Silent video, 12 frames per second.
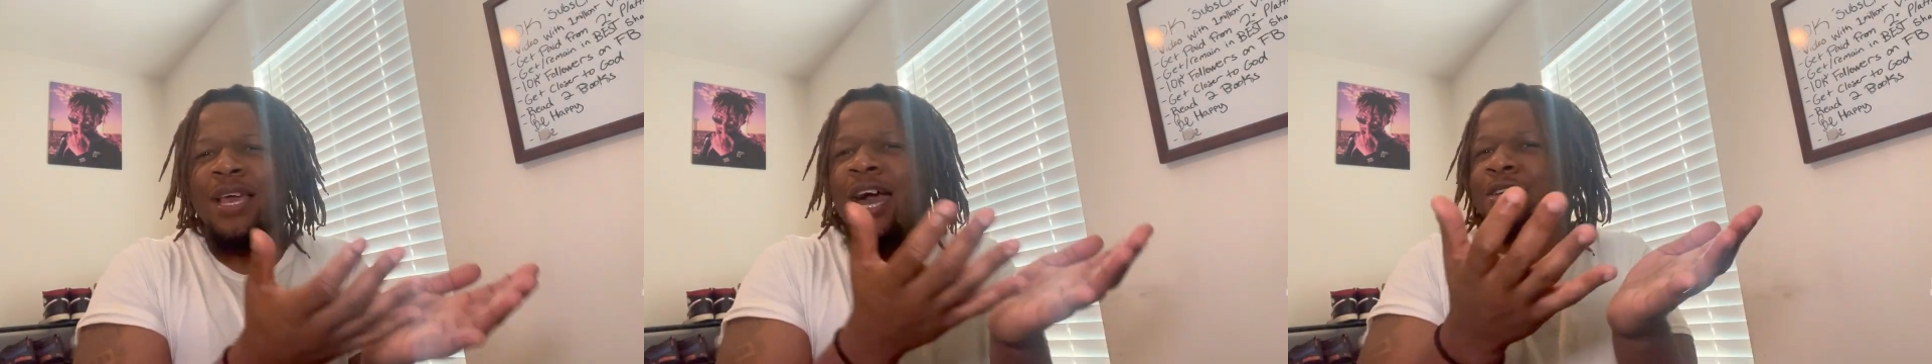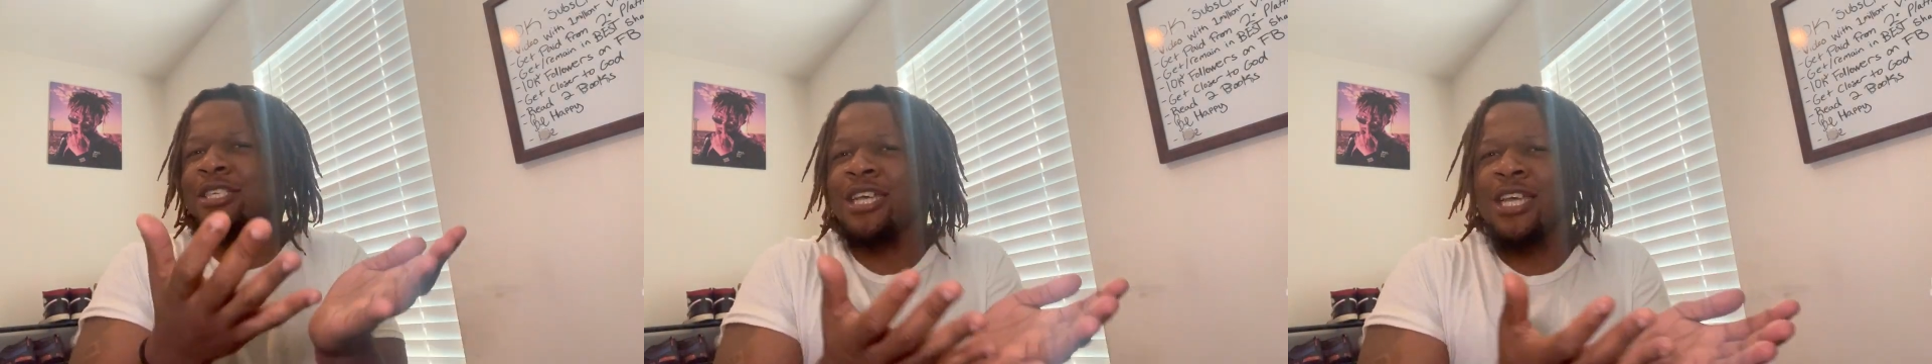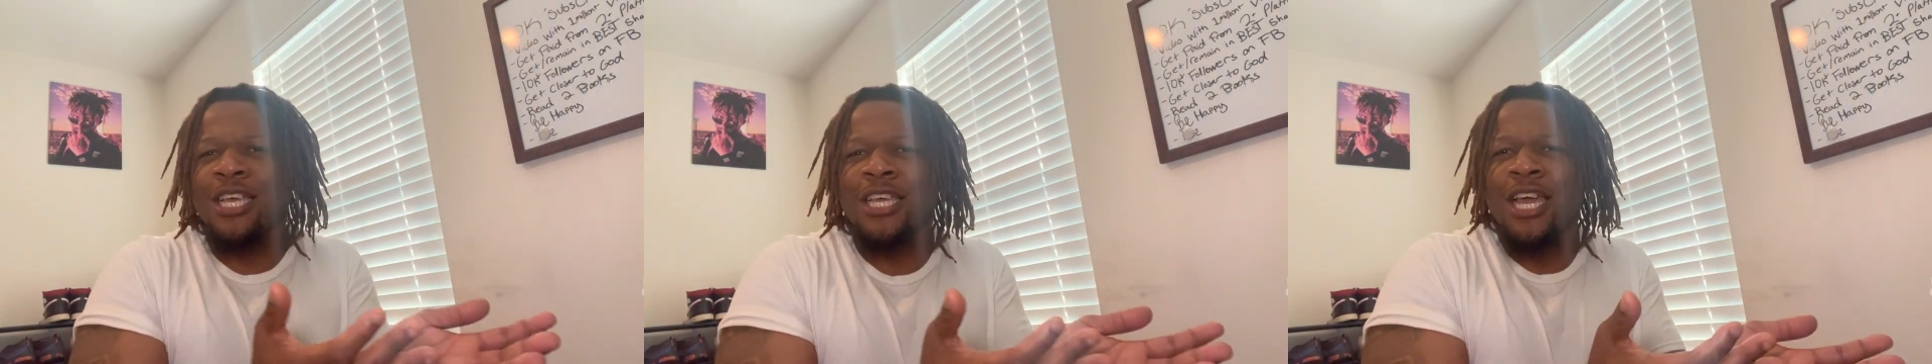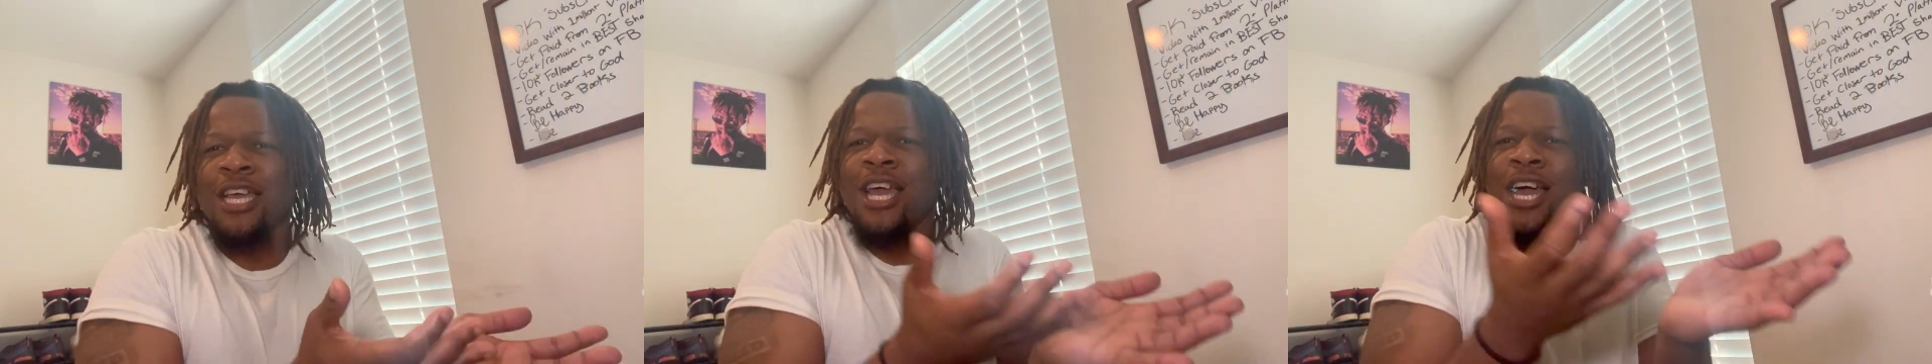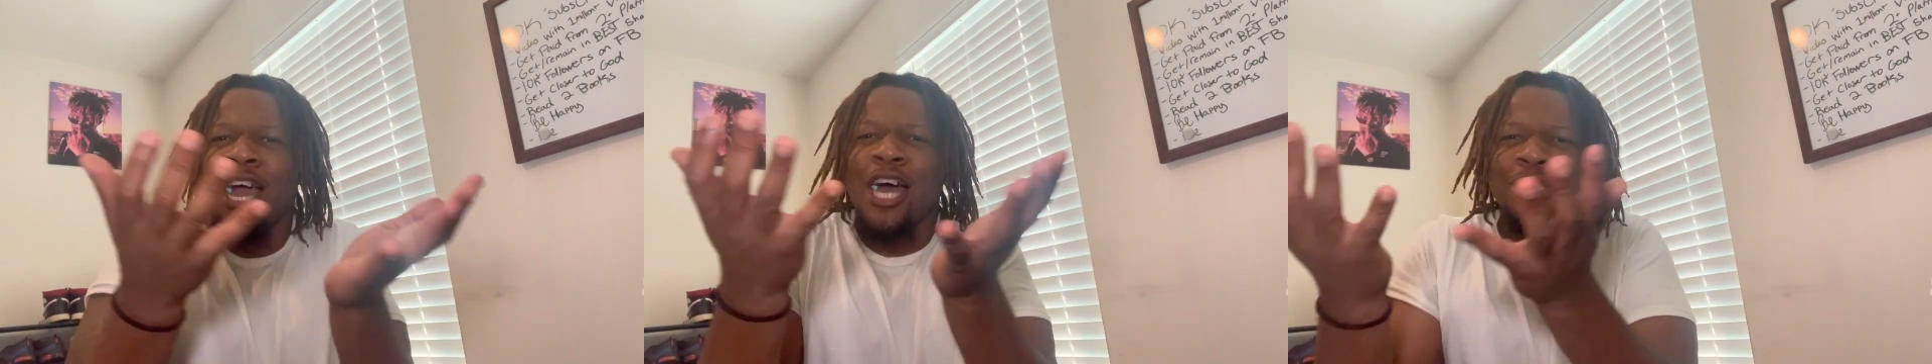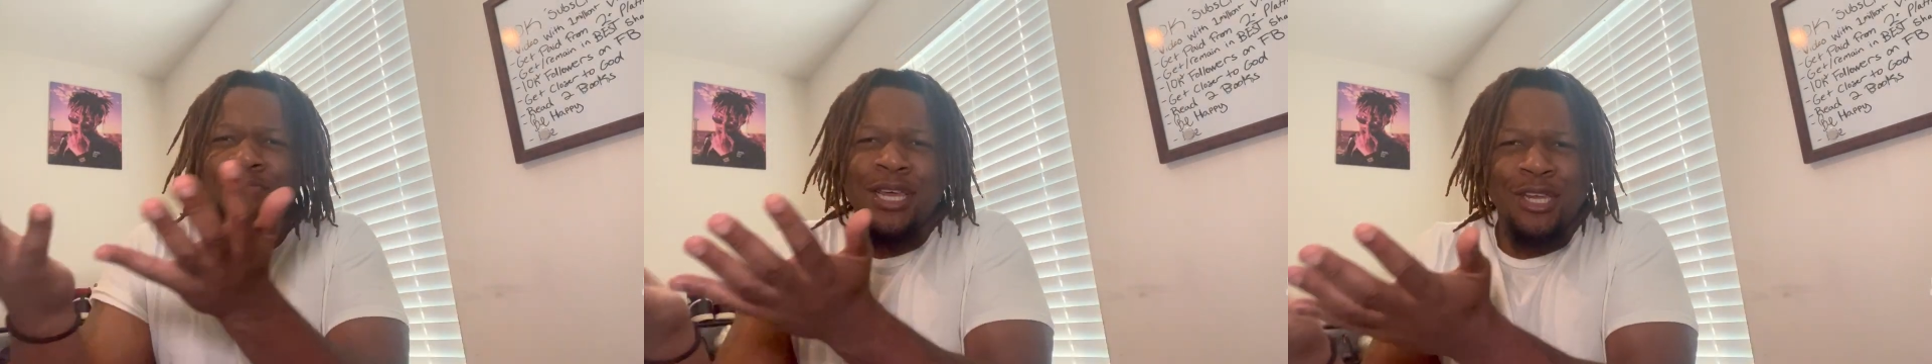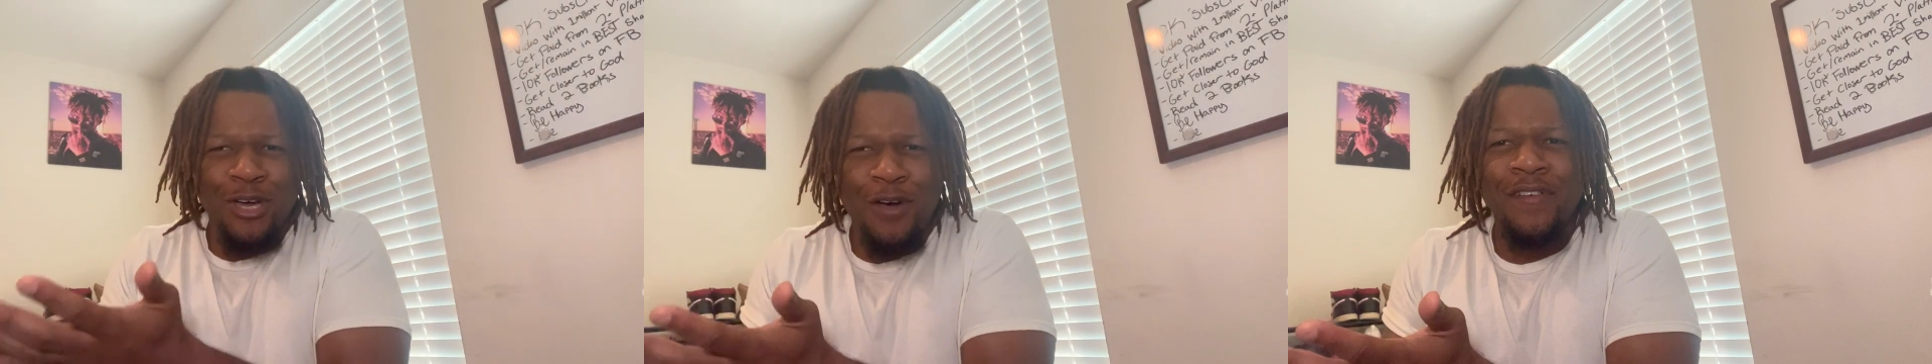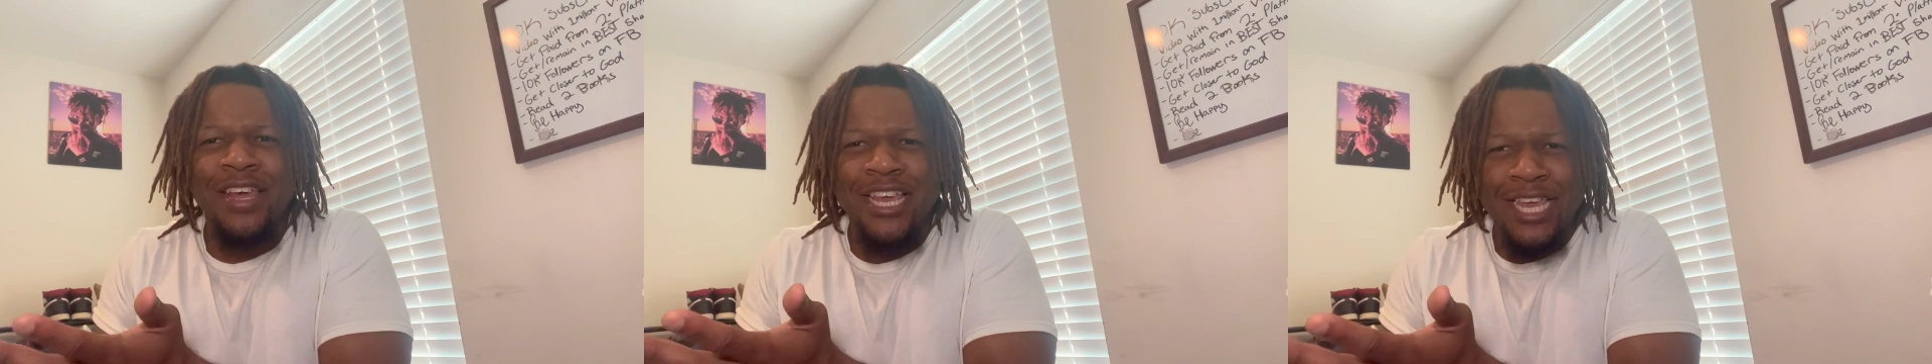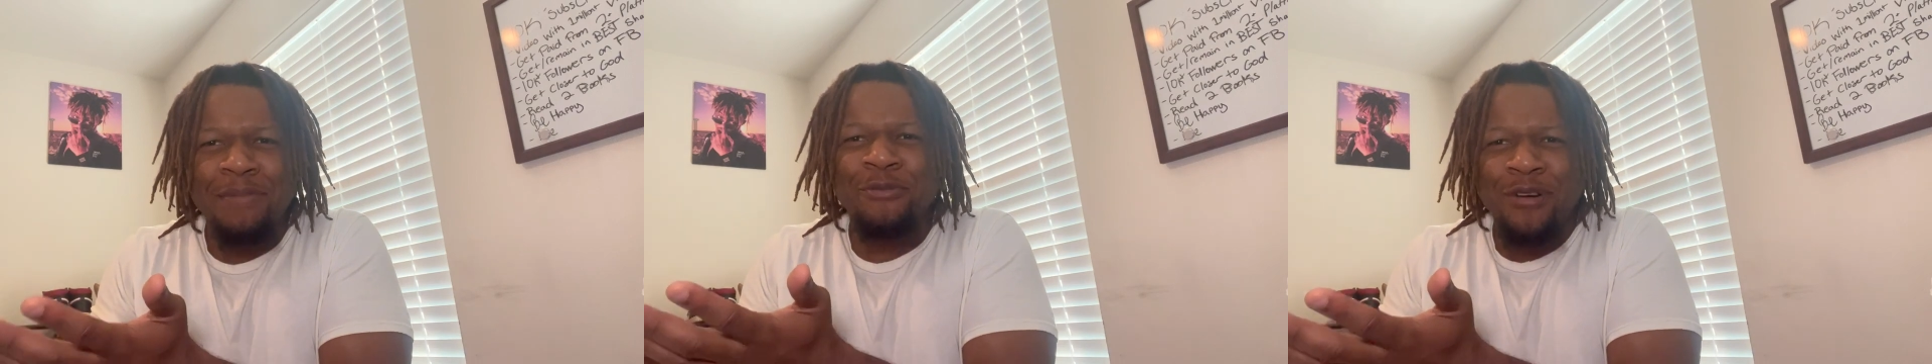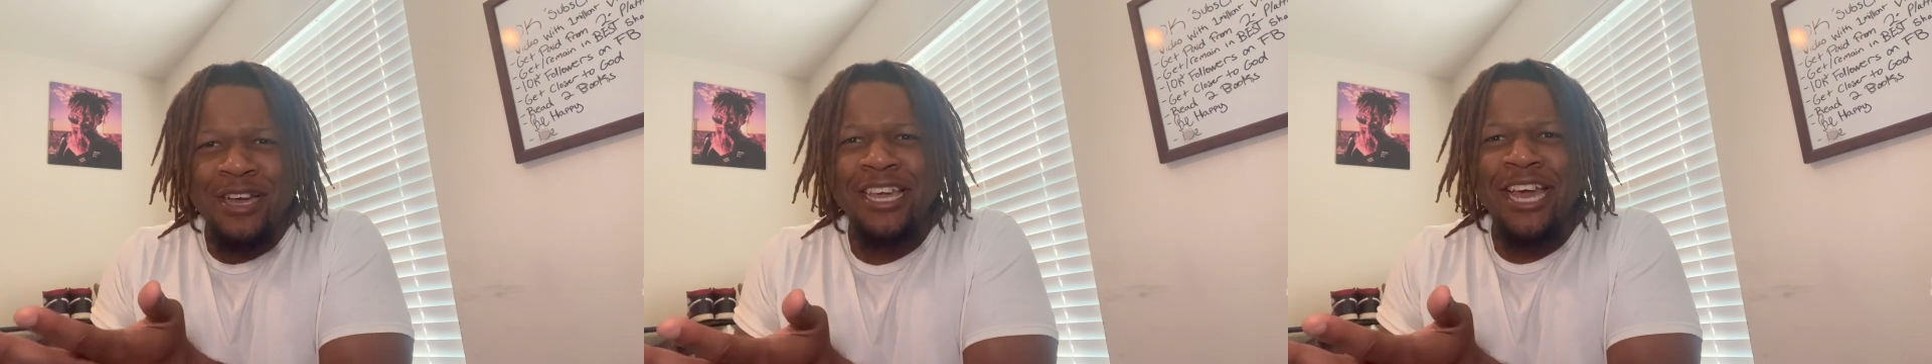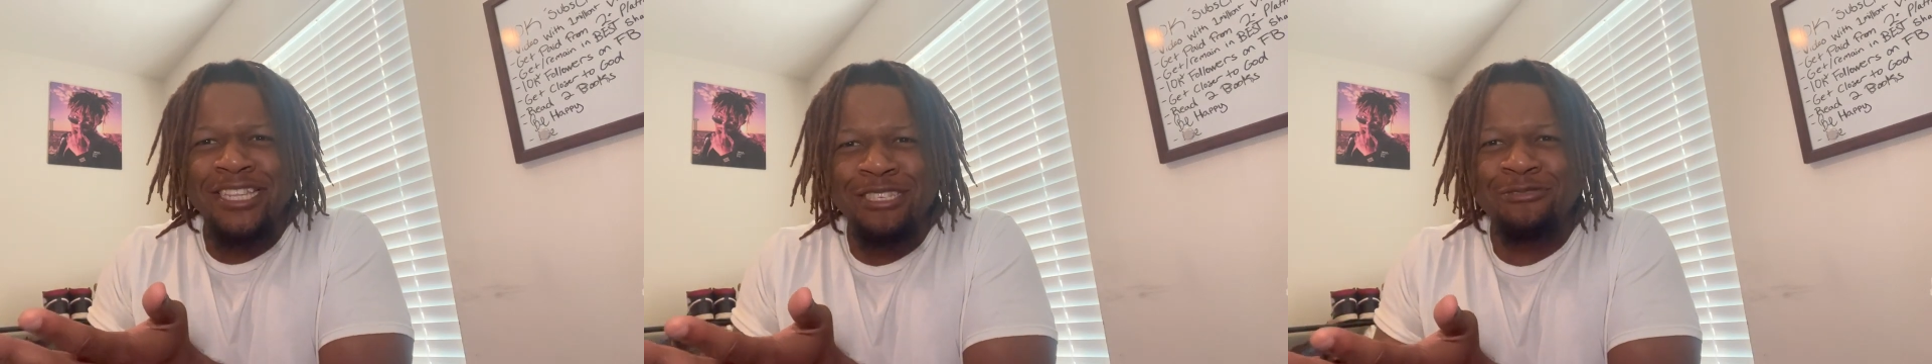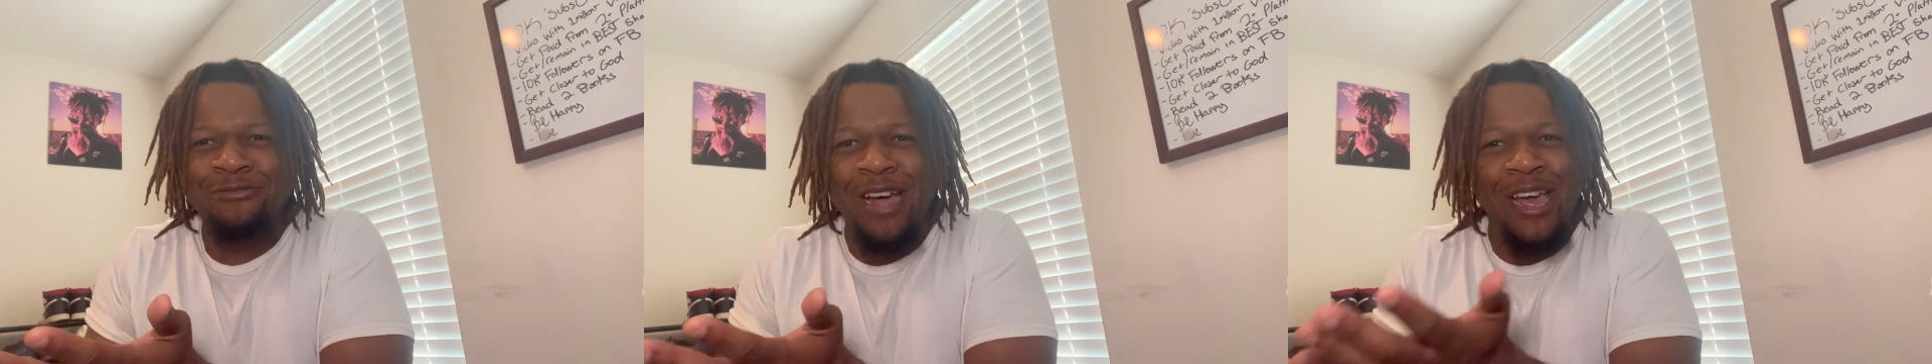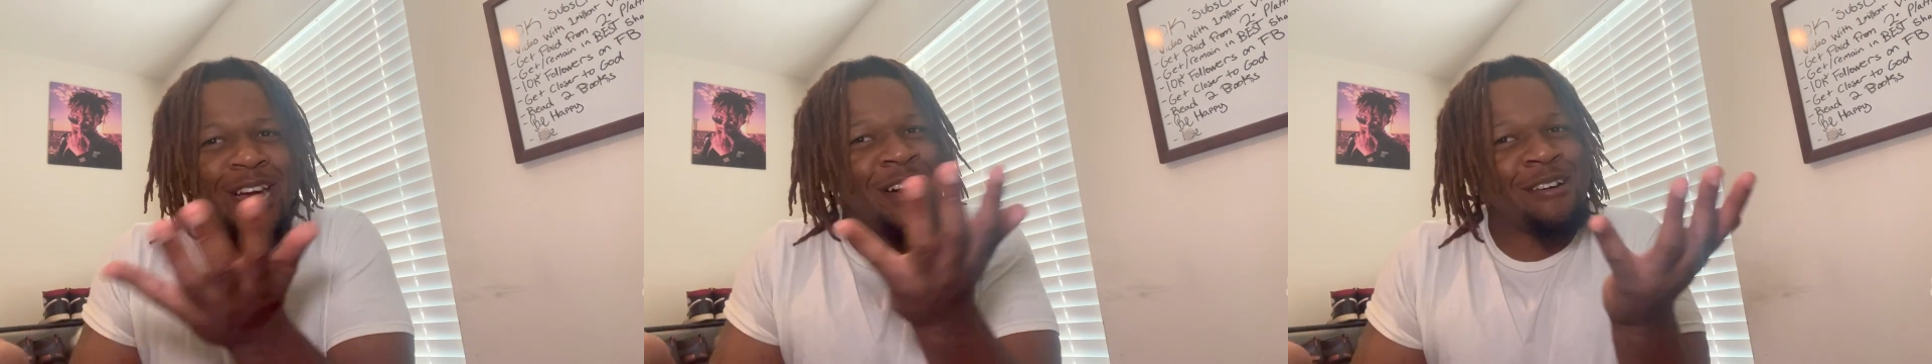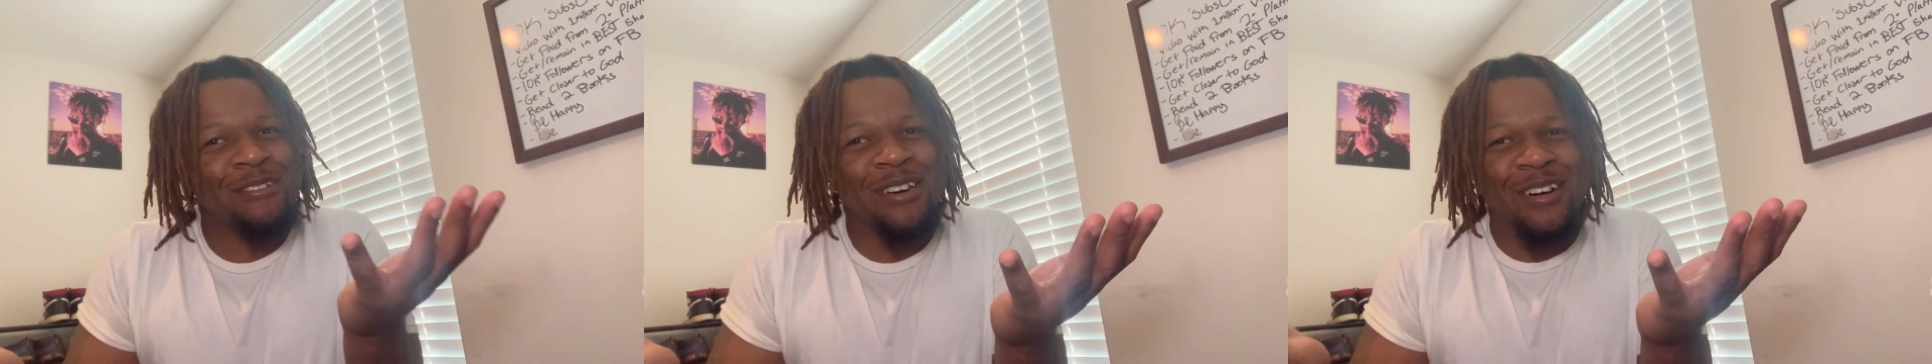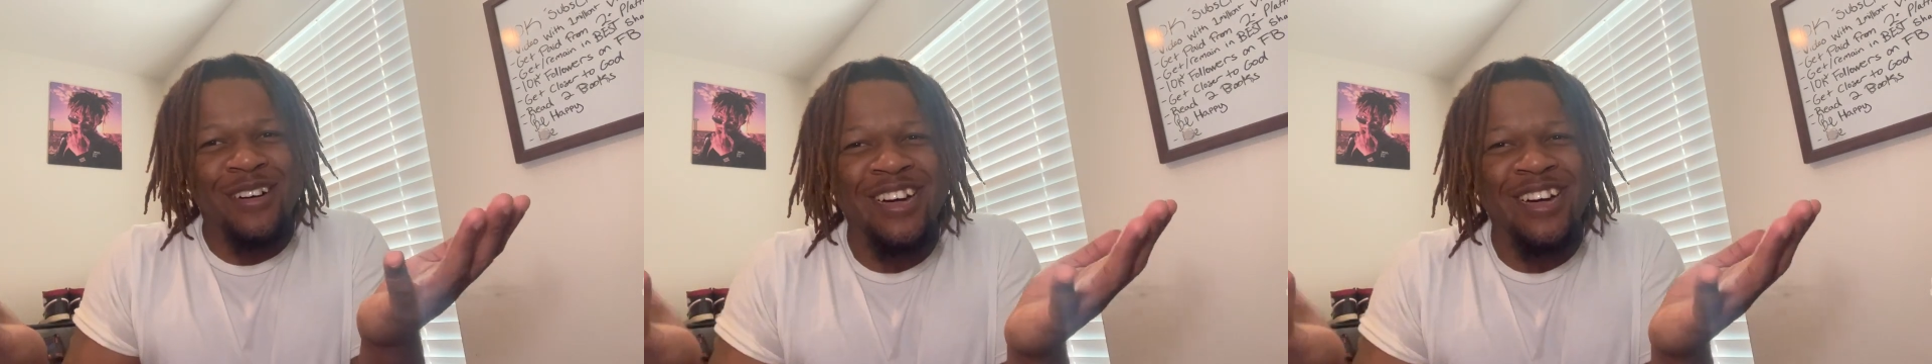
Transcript: Y'all should, yeah, y'all should be able to go over there and give me 1K too, right? I don't know.